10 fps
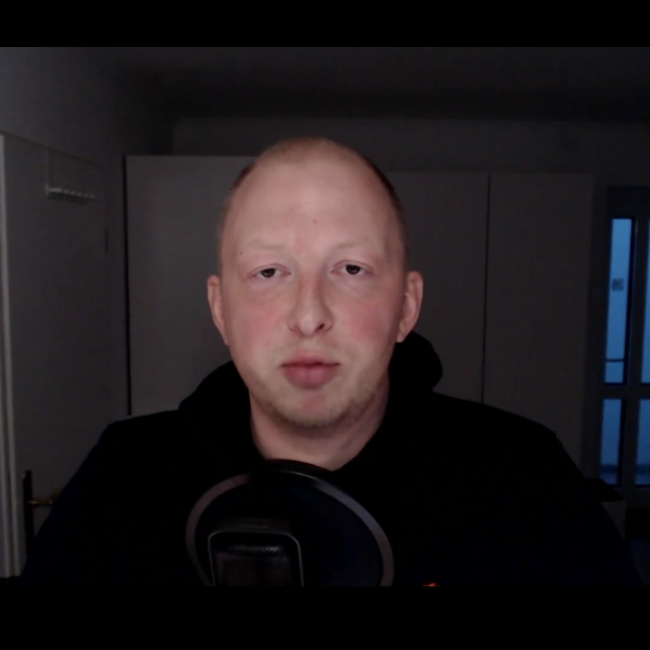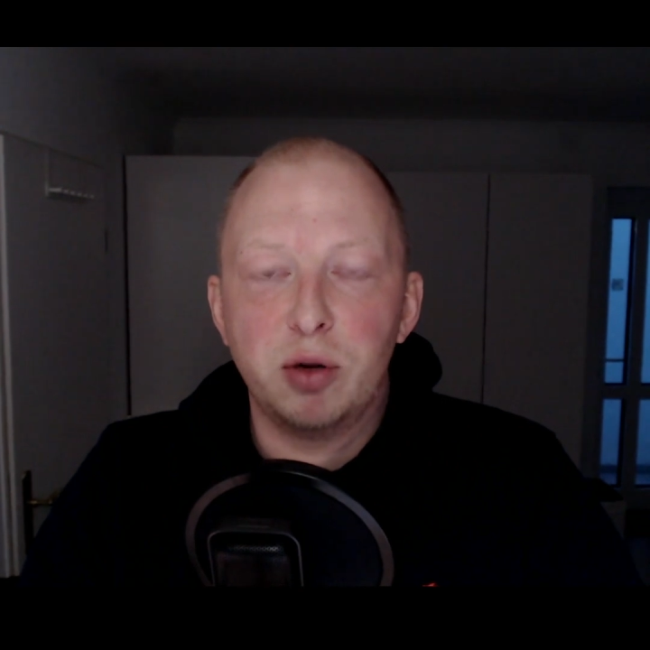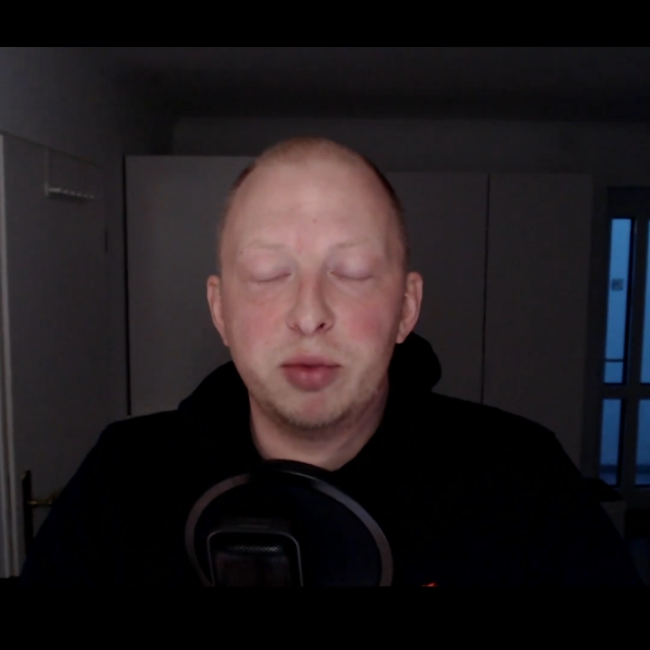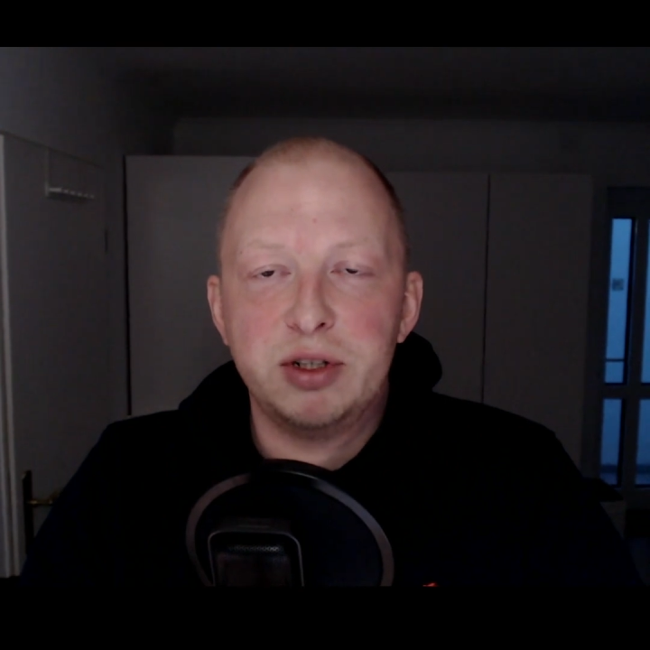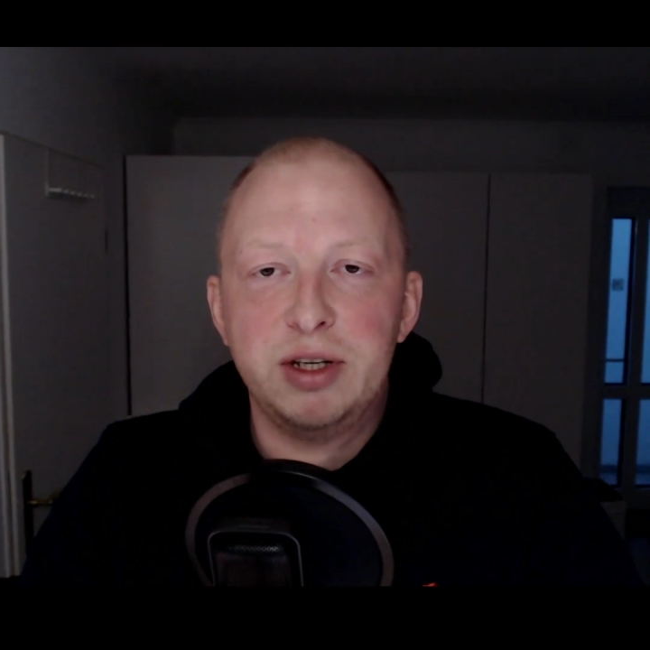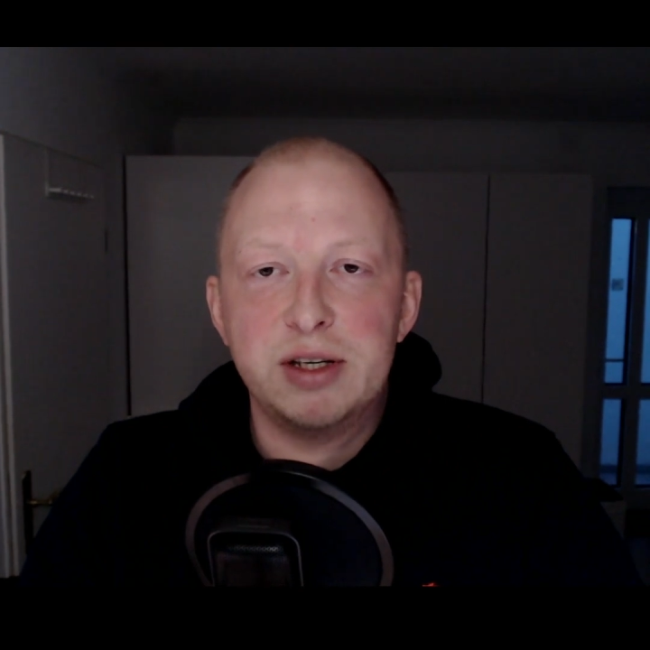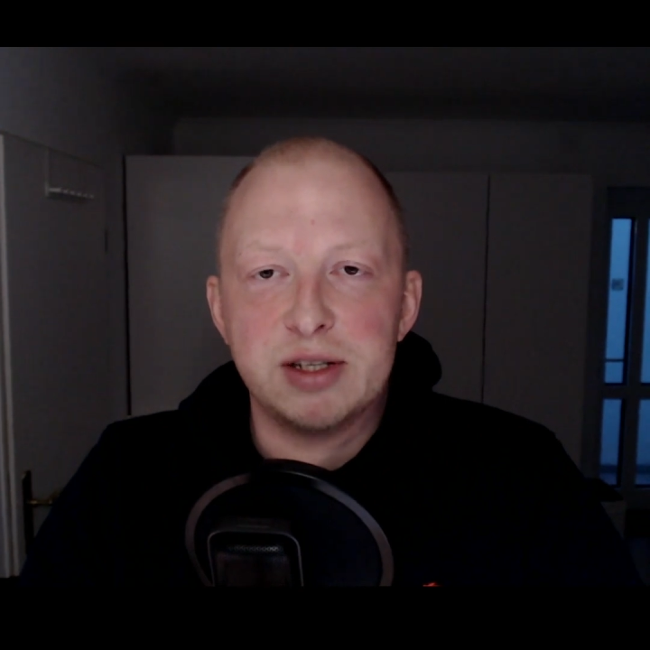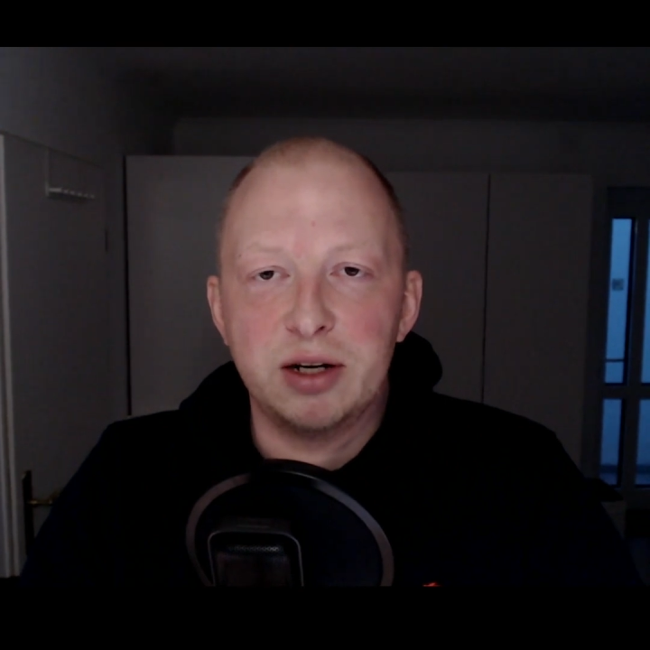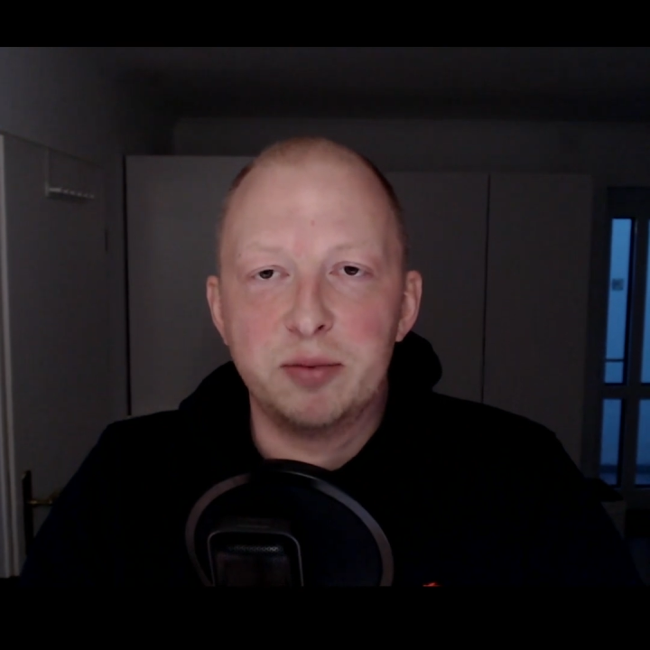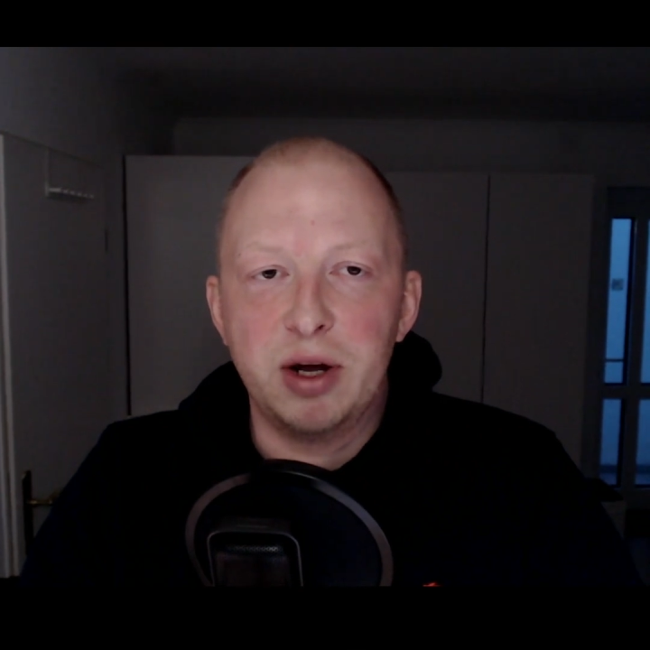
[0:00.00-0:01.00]
properties
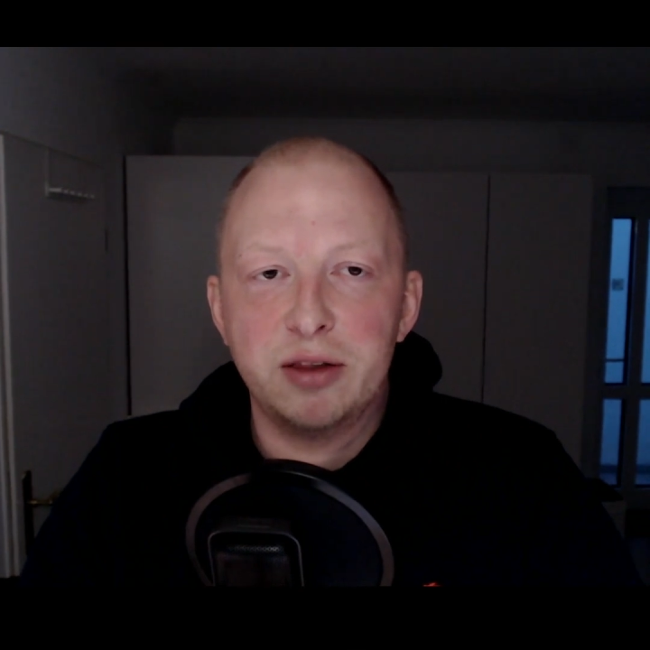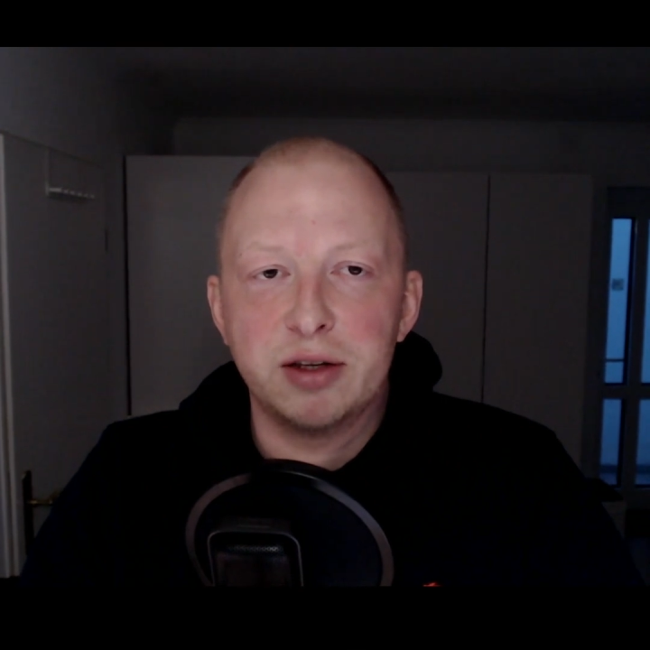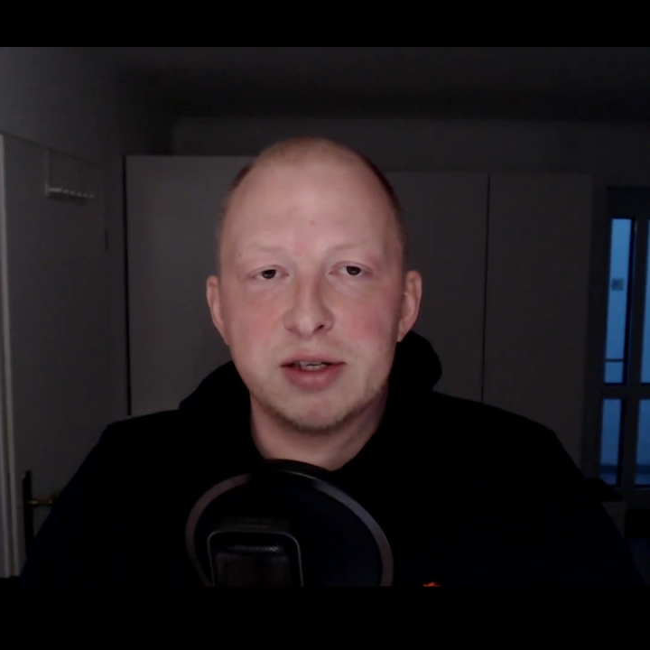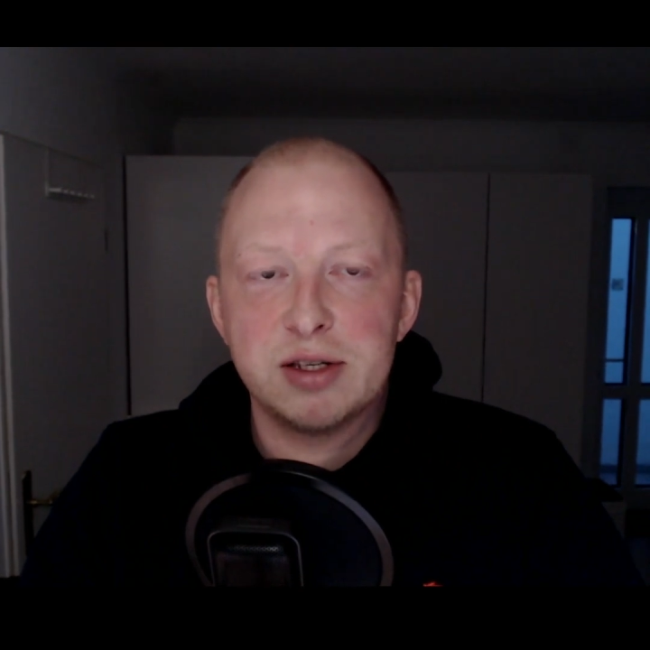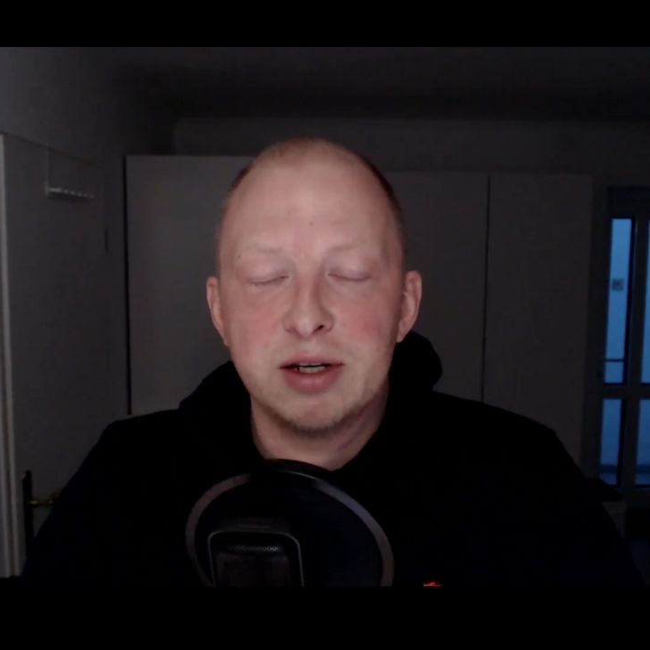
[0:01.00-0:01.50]
and methods